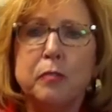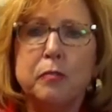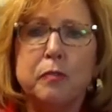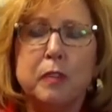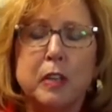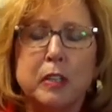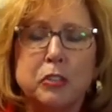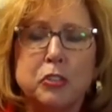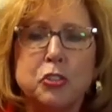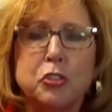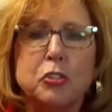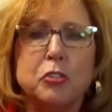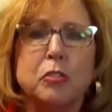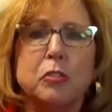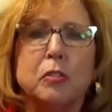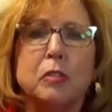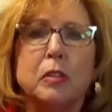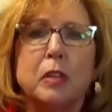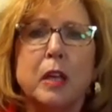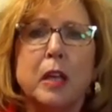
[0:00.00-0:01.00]

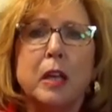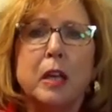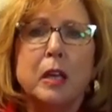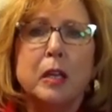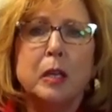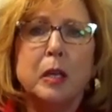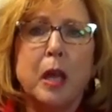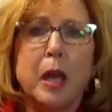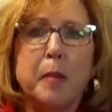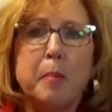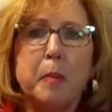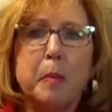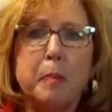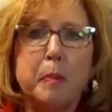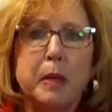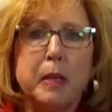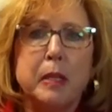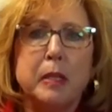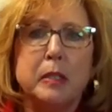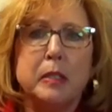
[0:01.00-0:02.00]
functional
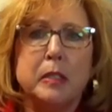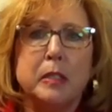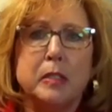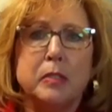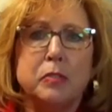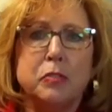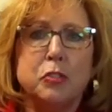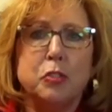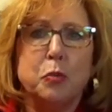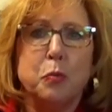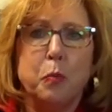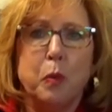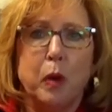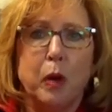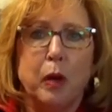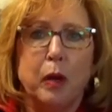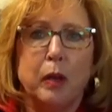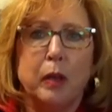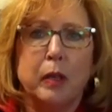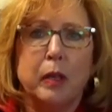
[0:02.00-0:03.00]
capabilities to
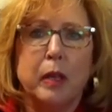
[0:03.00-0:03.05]
work